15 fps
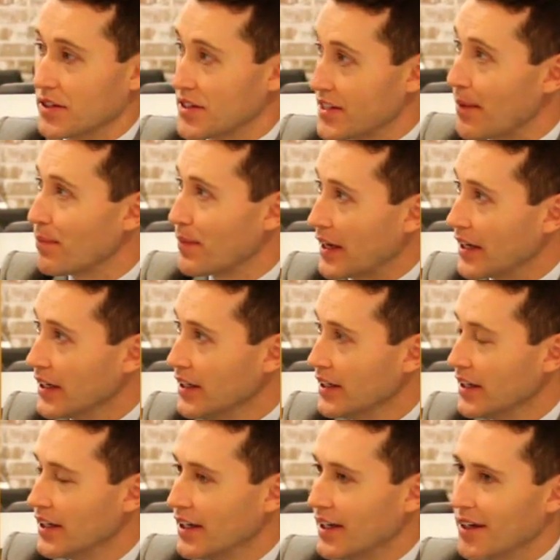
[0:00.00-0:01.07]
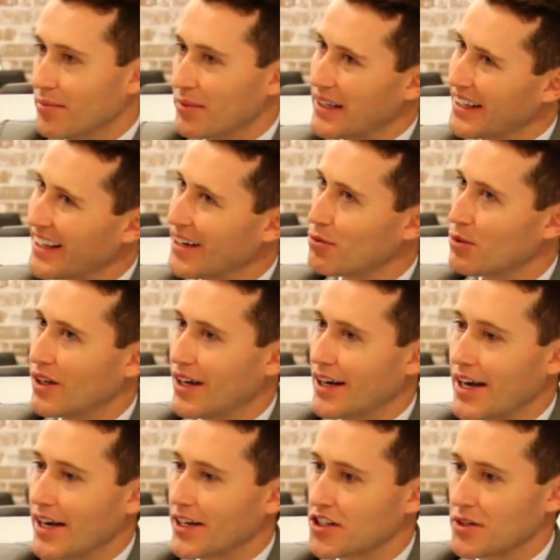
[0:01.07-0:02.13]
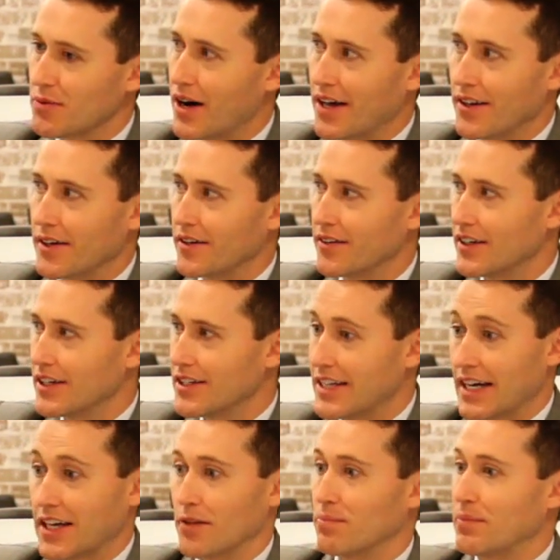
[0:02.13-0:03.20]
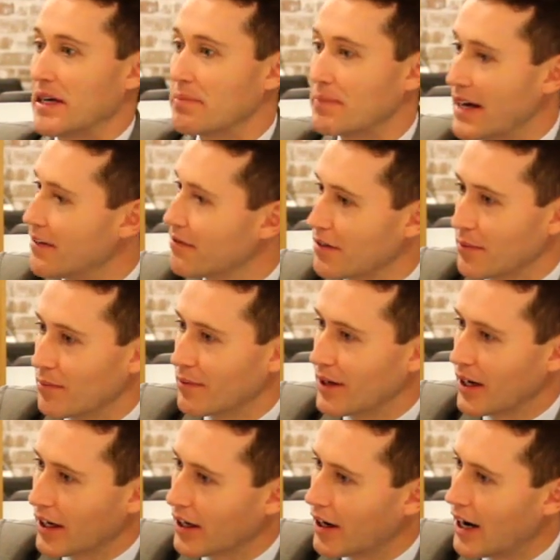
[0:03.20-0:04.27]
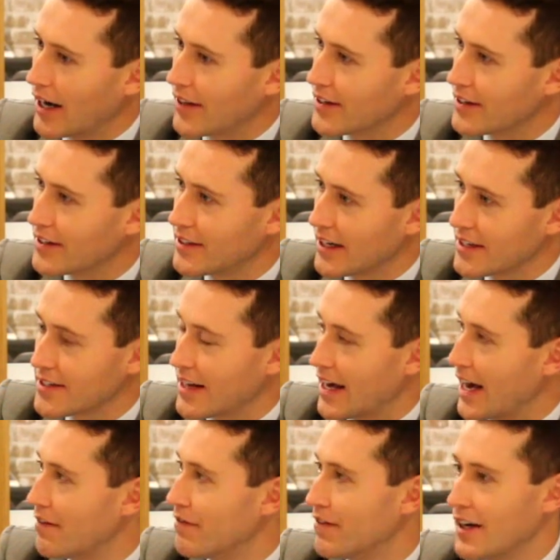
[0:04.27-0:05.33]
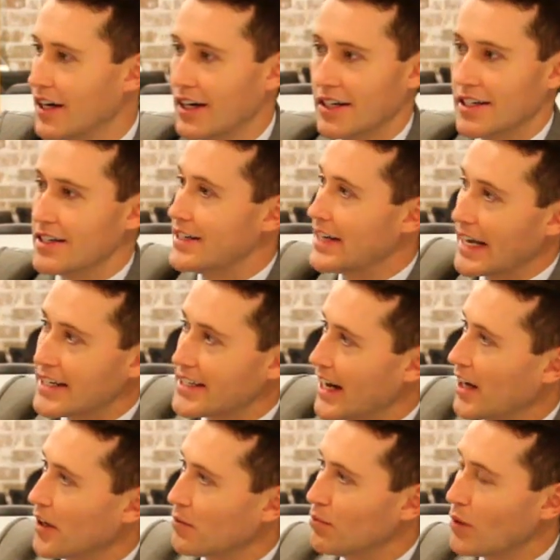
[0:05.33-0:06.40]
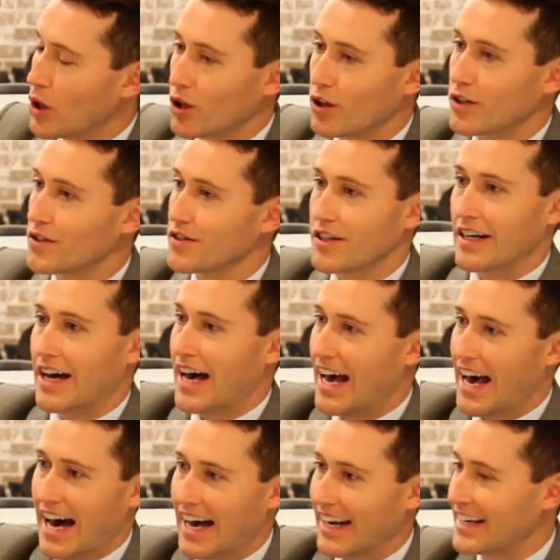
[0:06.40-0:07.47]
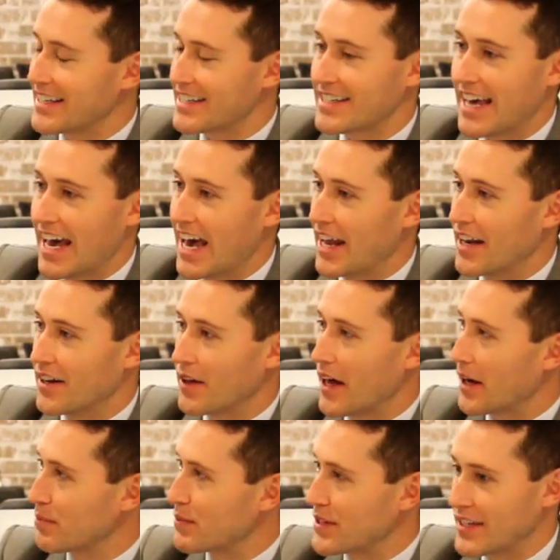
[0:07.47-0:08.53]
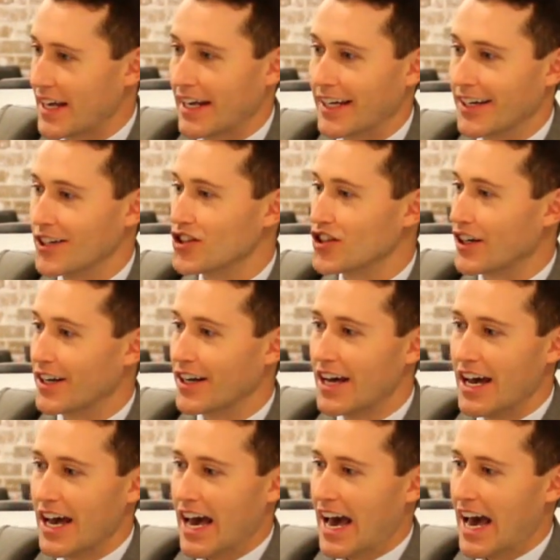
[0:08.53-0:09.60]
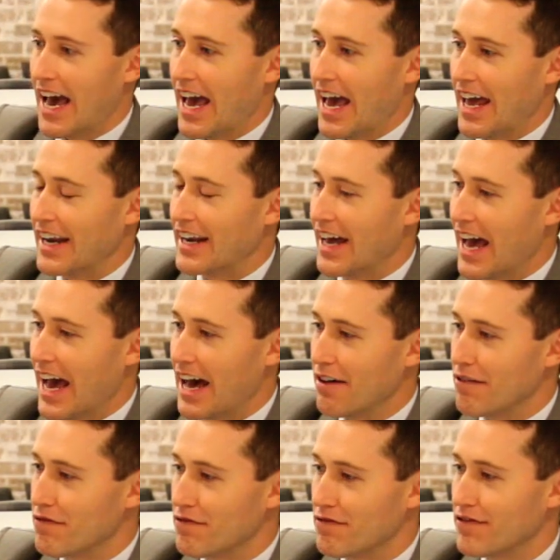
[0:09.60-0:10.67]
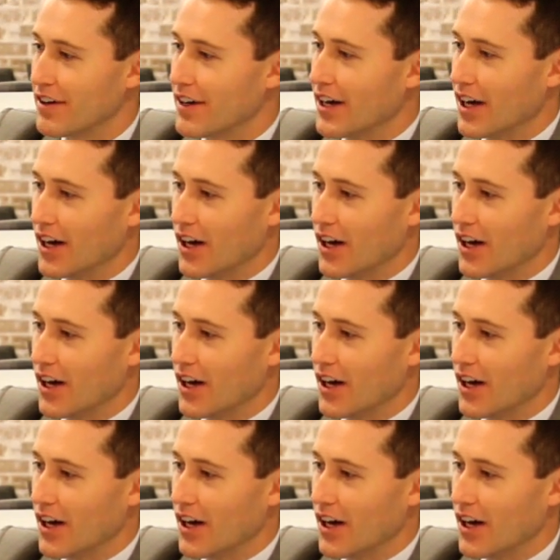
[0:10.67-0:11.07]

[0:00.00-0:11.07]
something, but they're like, well, I'd actually rather take a big bet from a guy that doesn't have detailed models and understand like percentage and have